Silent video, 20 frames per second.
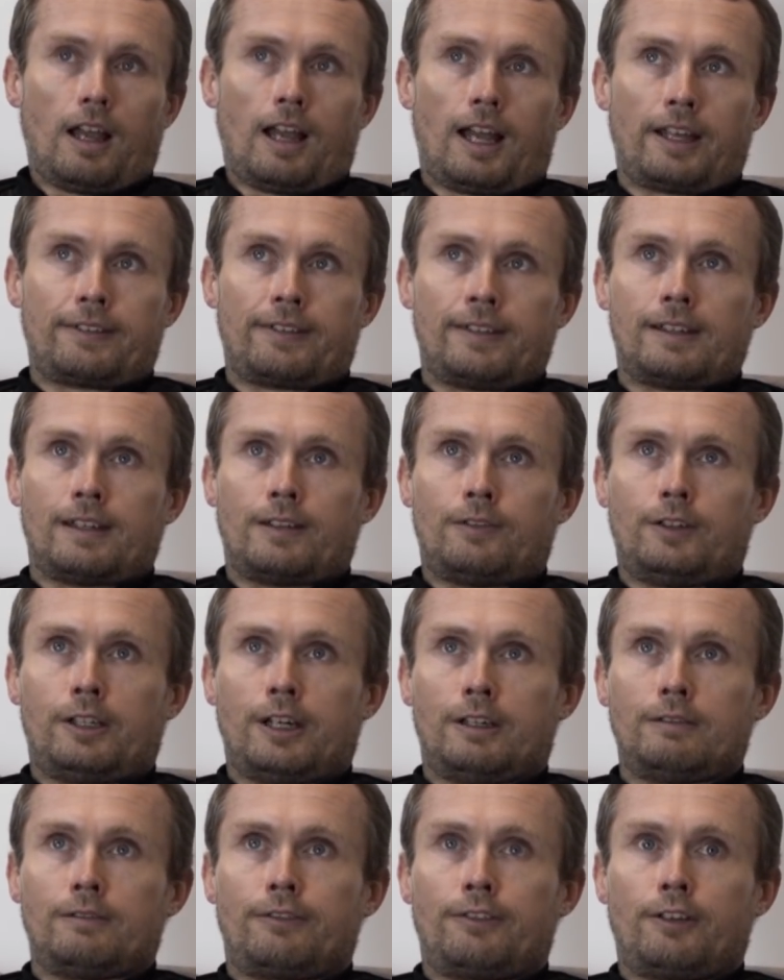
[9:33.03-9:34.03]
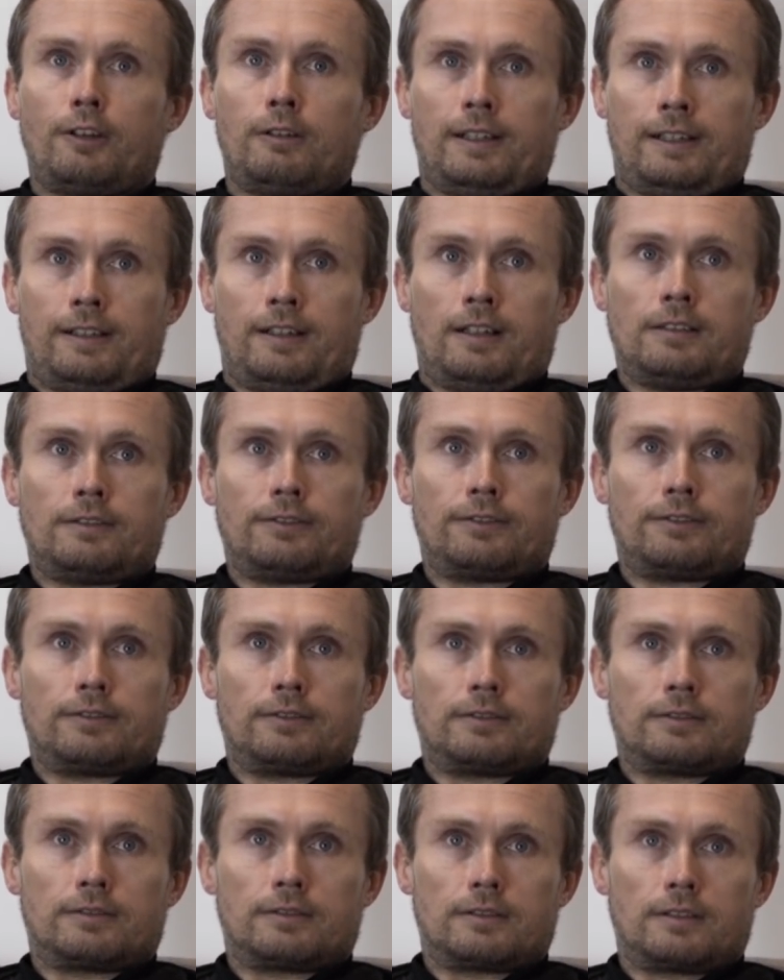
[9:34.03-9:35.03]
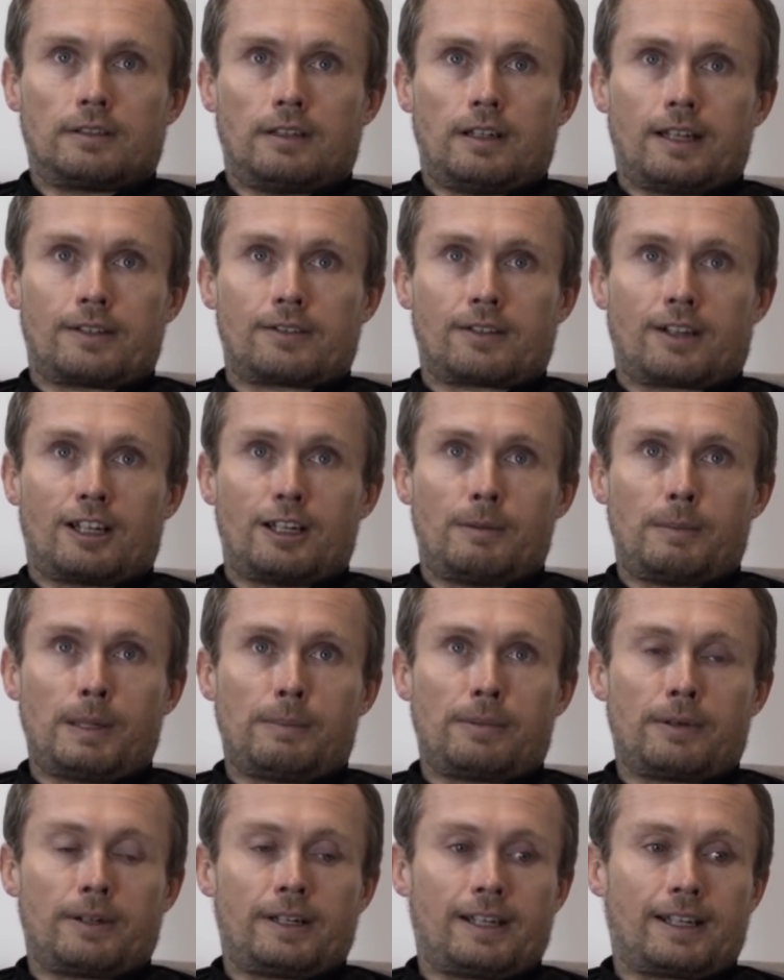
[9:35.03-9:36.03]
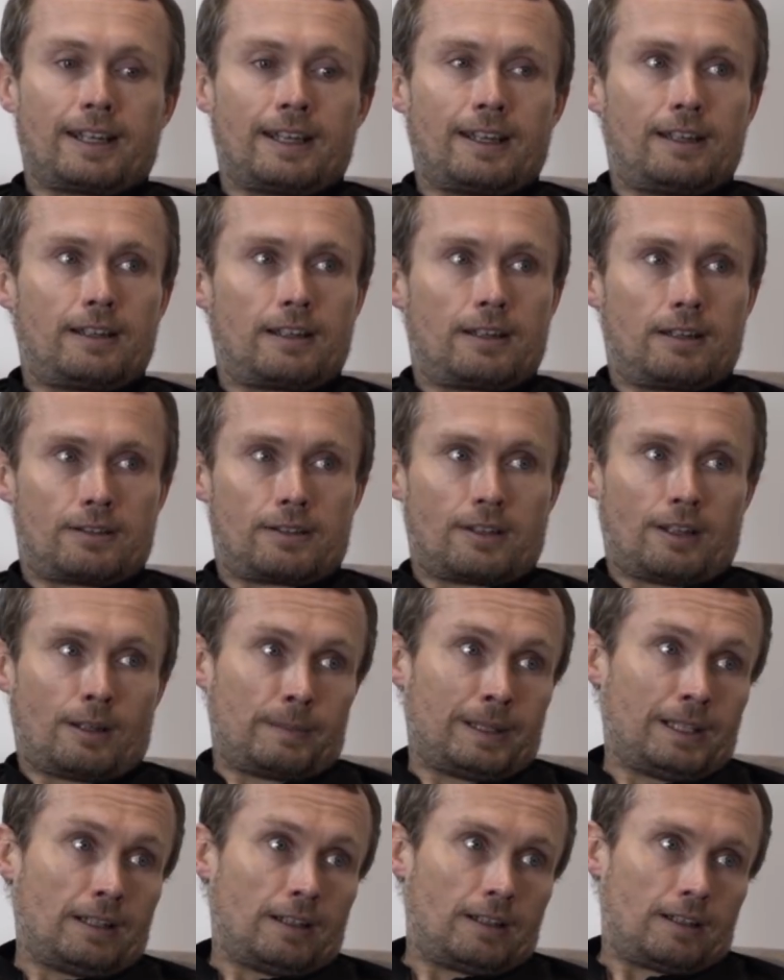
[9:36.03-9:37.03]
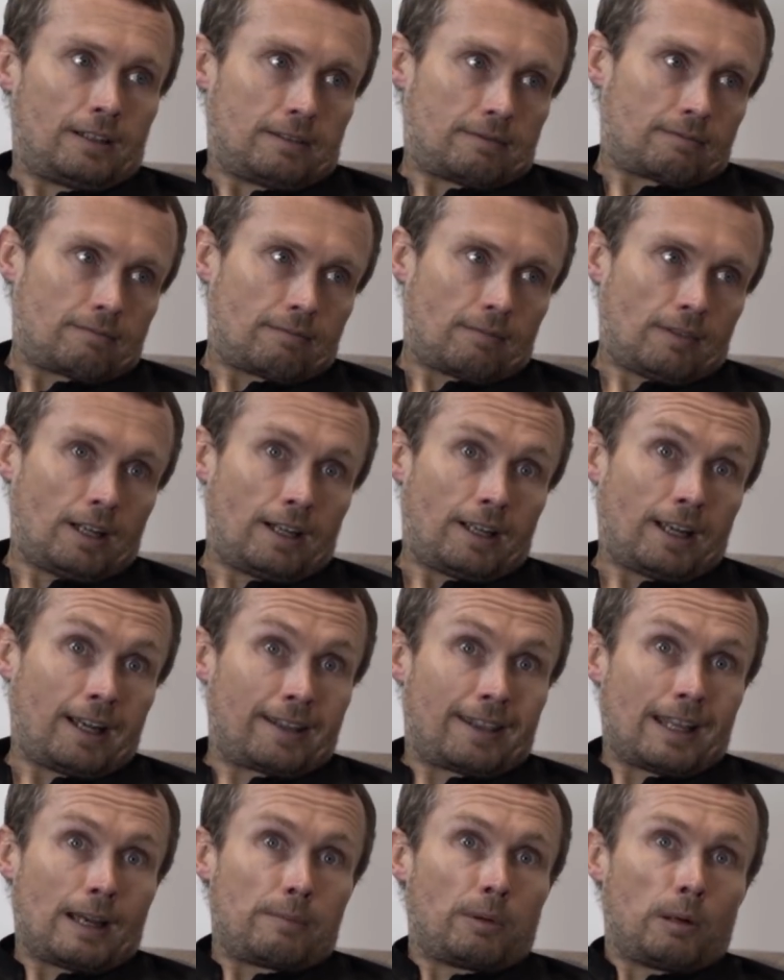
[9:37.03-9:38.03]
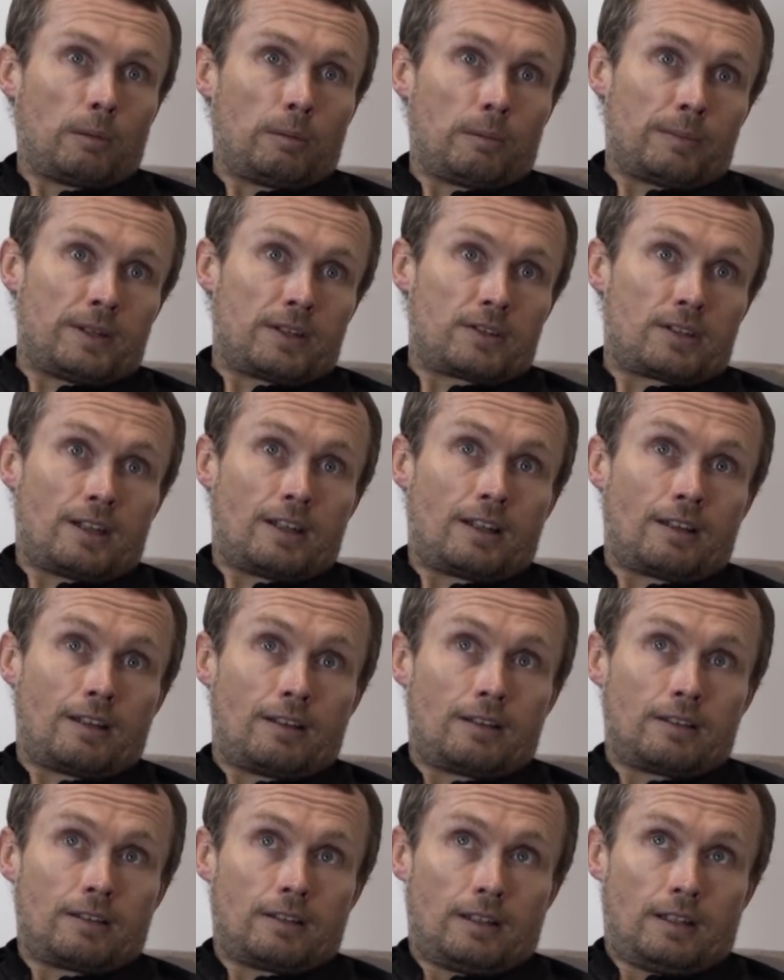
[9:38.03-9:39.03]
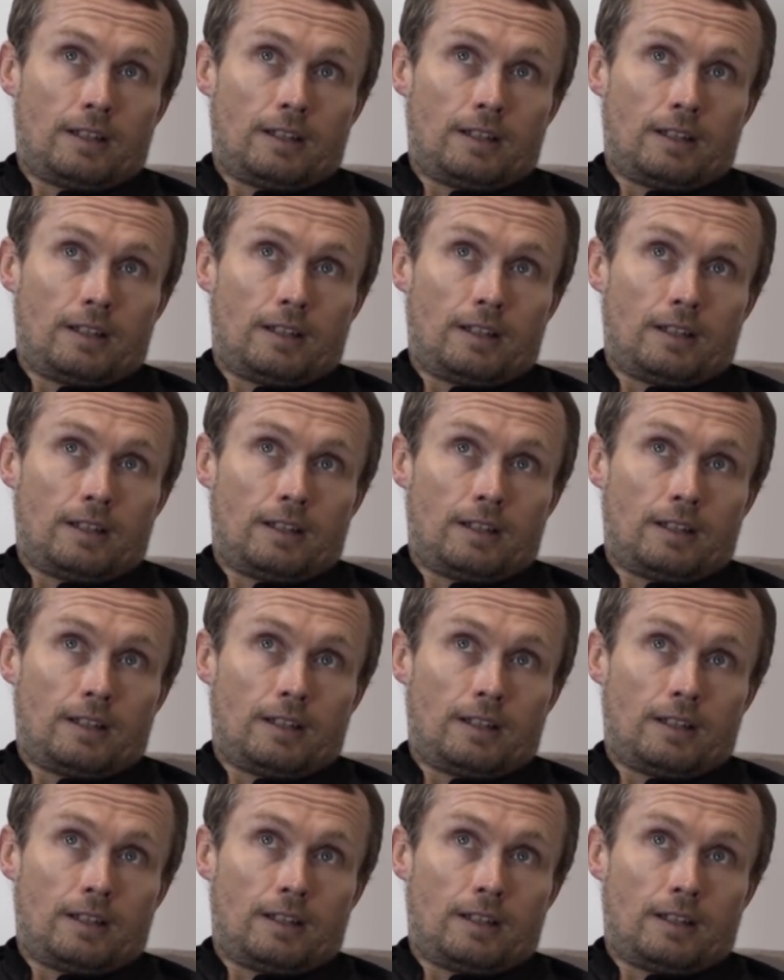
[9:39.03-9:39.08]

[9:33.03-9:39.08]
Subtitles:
I think if you don't fuel enough, that's going to be pretty key. Because I mean, I had that problem this year.